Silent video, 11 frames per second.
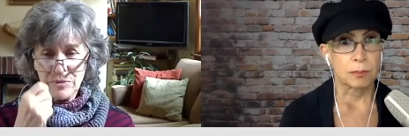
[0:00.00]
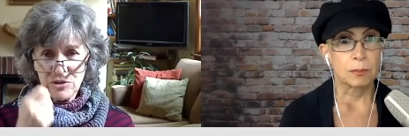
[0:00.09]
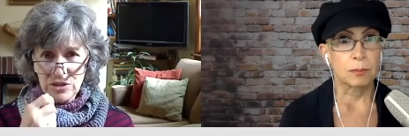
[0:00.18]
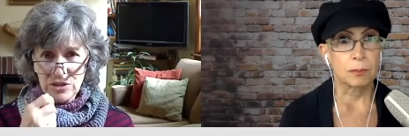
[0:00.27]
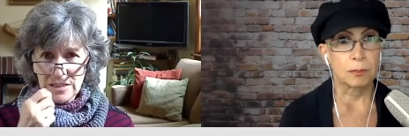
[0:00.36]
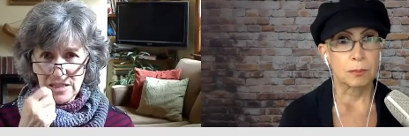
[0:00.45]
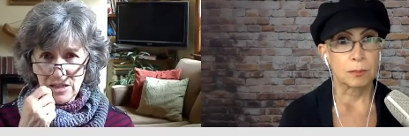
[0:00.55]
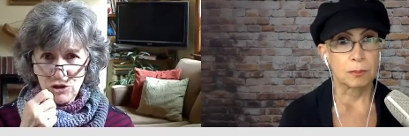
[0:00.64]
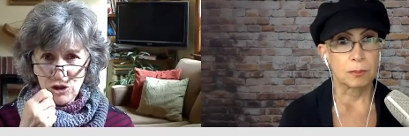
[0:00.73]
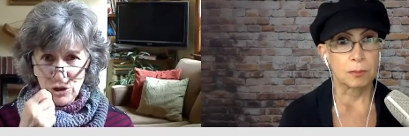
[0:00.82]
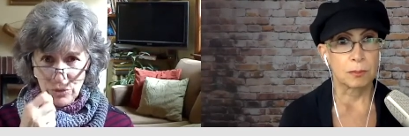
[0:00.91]
Speaker 1: just uh,
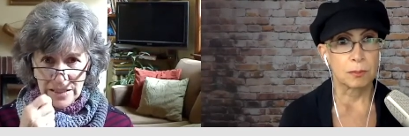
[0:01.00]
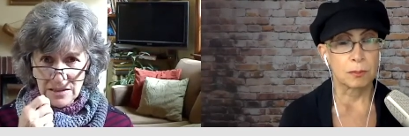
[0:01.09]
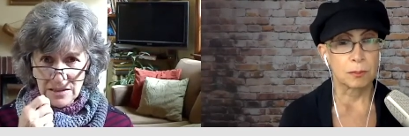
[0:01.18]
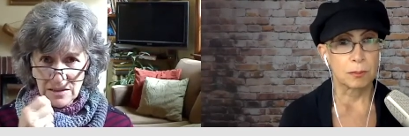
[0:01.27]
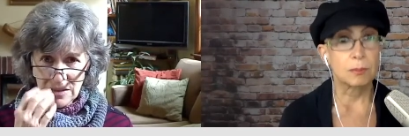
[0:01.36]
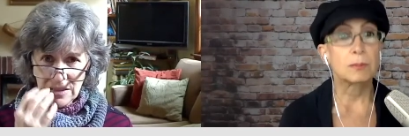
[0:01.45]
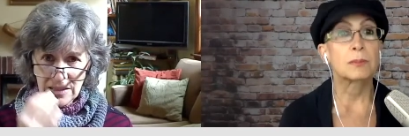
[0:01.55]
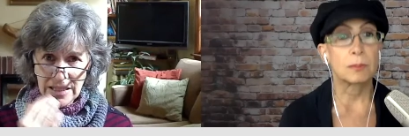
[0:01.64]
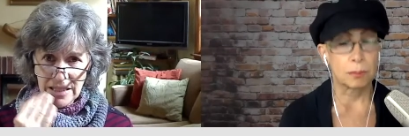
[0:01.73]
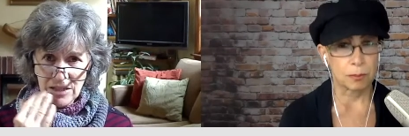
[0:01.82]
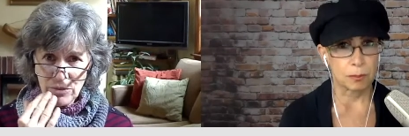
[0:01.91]
chew it, stick
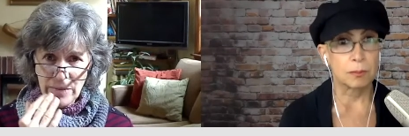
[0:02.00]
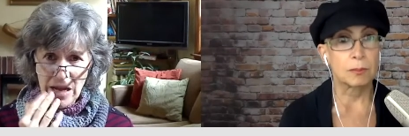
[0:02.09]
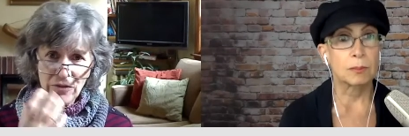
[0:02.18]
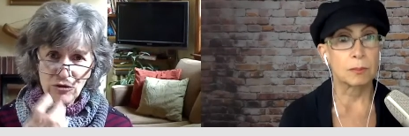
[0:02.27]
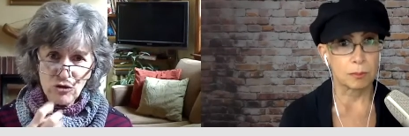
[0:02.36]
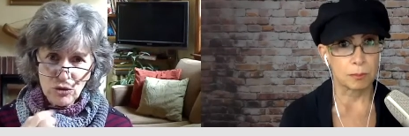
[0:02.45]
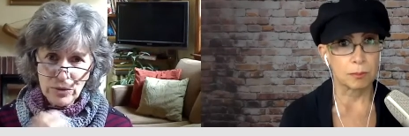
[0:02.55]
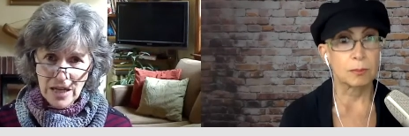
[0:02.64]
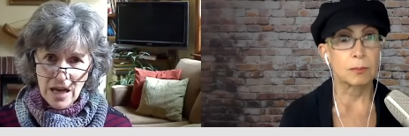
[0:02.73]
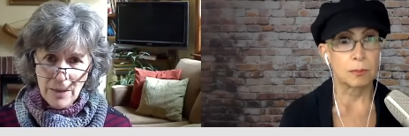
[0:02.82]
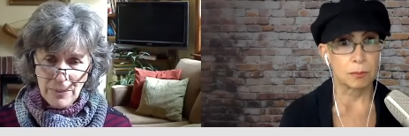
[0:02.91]
it in your mouth, chew it
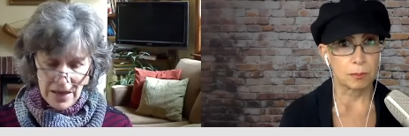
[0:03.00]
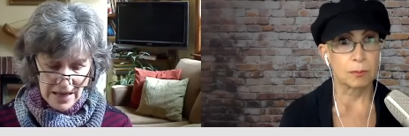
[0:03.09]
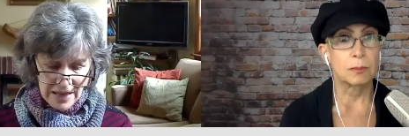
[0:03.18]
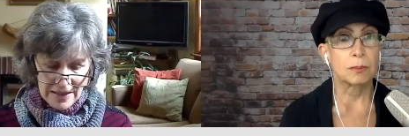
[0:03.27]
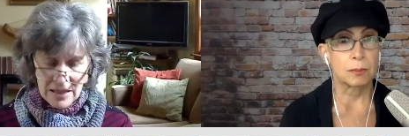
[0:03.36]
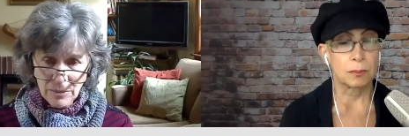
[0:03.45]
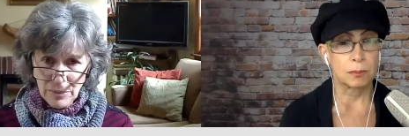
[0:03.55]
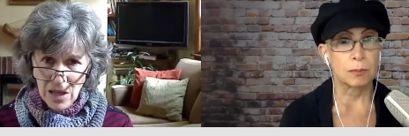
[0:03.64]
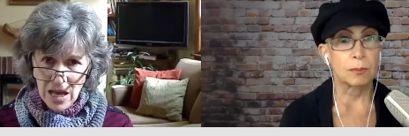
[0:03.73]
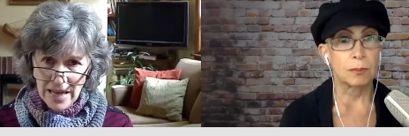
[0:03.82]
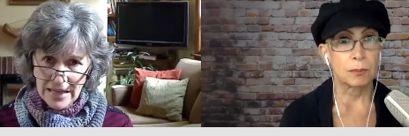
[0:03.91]
up, and then
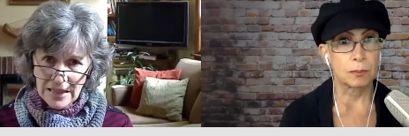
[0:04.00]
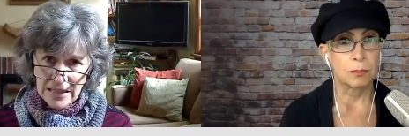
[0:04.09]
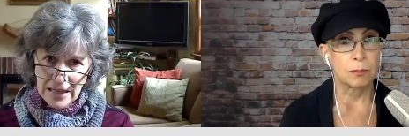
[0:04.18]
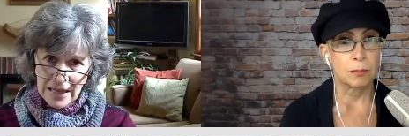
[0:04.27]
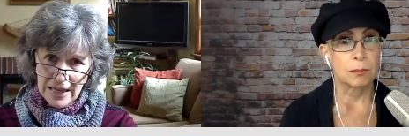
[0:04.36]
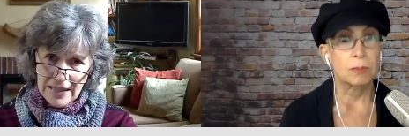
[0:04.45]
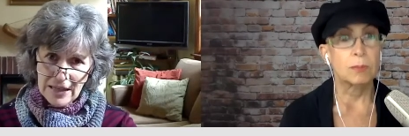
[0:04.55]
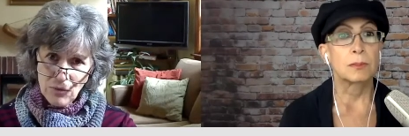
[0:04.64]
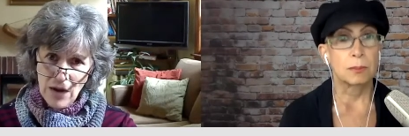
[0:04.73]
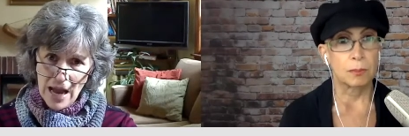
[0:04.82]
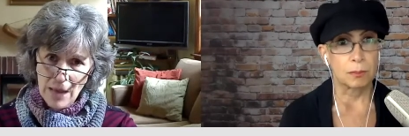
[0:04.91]
apply it, and then
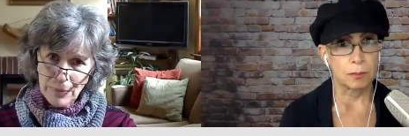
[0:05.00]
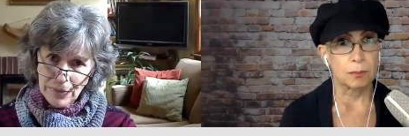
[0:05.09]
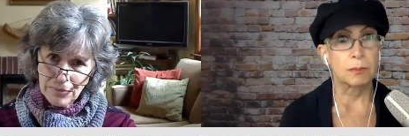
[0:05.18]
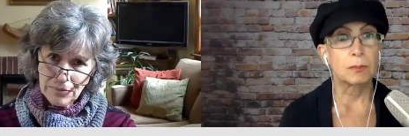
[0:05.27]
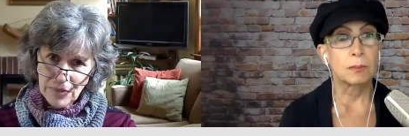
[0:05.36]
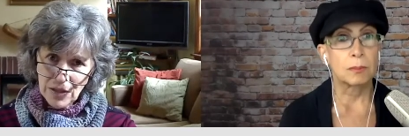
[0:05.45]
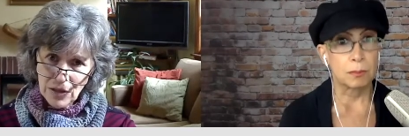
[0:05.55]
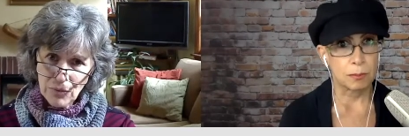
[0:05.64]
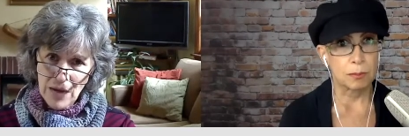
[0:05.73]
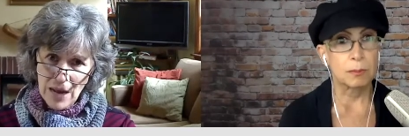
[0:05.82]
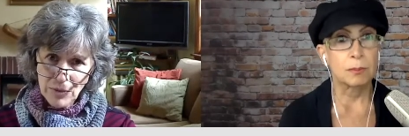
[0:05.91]
wrap, you know,
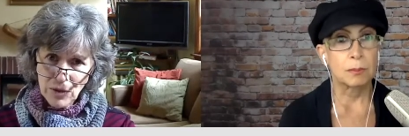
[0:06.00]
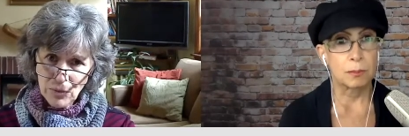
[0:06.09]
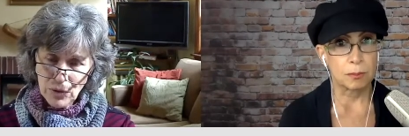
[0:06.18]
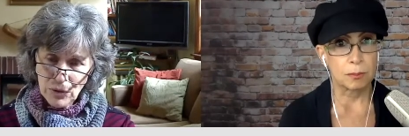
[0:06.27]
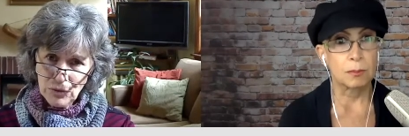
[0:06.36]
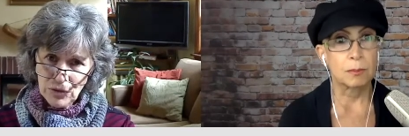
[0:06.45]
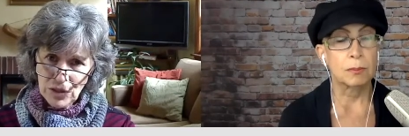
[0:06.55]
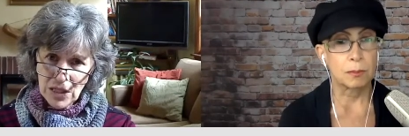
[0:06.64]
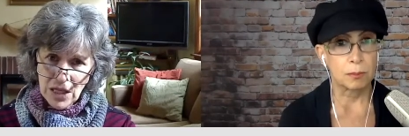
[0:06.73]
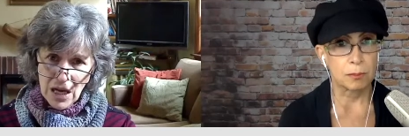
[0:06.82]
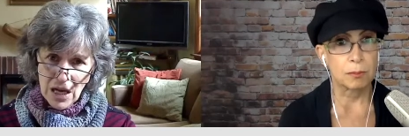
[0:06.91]
wrap your wound
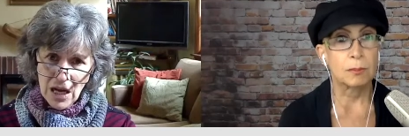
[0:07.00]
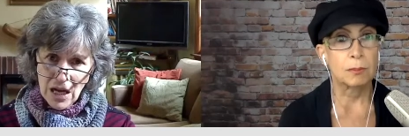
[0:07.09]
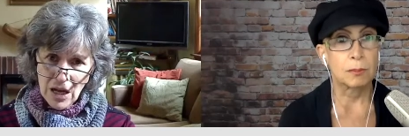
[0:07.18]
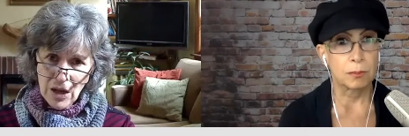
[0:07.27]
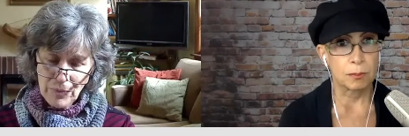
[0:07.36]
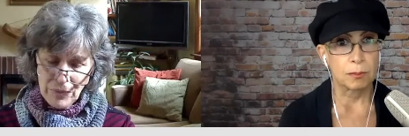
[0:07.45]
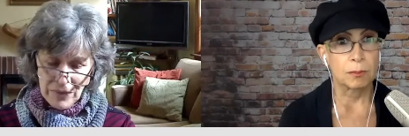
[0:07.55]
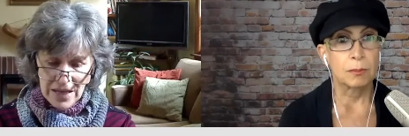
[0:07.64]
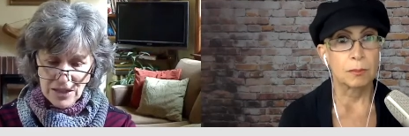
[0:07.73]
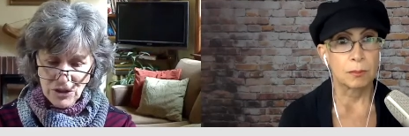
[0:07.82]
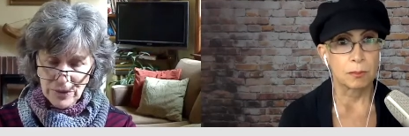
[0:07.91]
um,
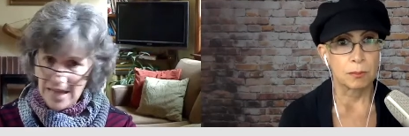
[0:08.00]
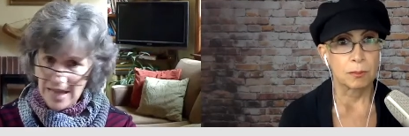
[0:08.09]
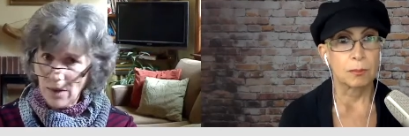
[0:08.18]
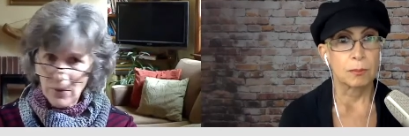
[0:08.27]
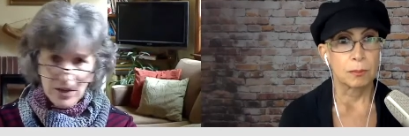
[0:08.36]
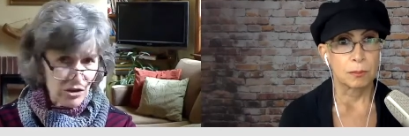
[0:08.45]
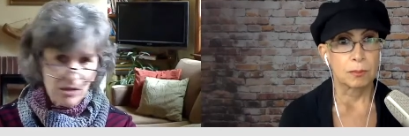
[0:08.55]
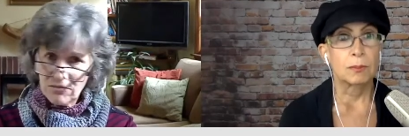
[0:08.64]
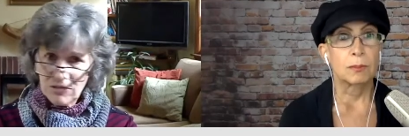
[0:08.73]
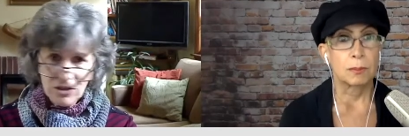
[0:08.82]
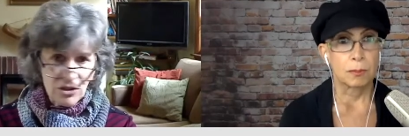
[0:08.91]
and do it that way. Just
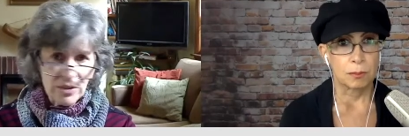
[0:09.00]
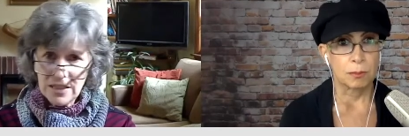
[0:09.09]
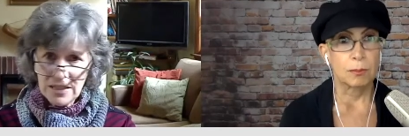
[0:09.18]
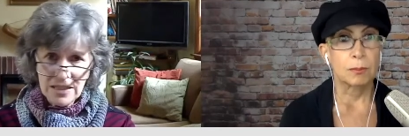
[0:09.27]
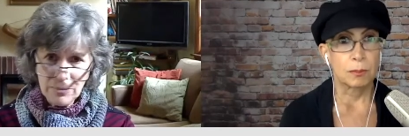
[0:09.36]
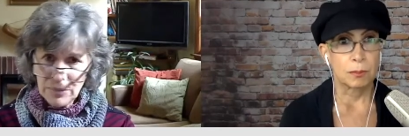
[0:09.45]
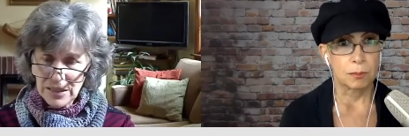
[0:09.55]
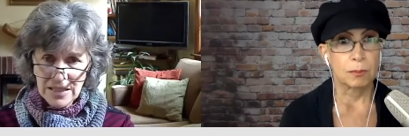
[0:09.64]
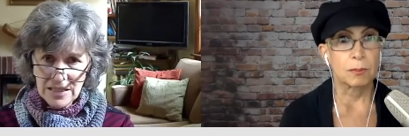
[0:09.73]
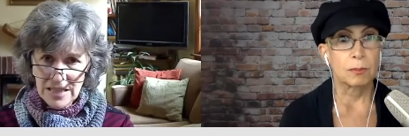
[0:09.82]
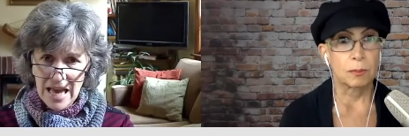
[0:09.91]
do it as simply
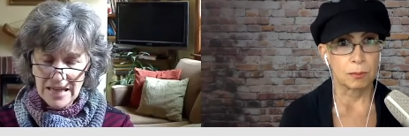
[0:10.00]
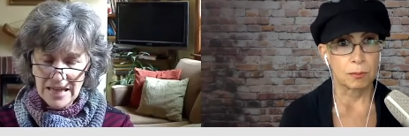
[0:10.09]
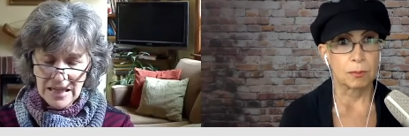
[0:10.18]
as that.